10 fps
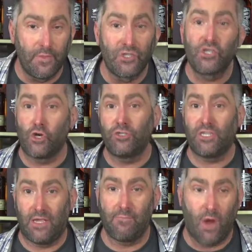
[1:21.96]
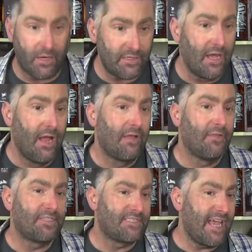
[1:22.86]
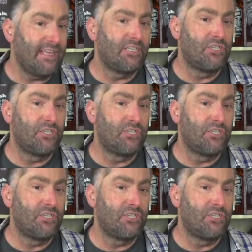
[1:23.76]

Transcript: the church he bought. The St.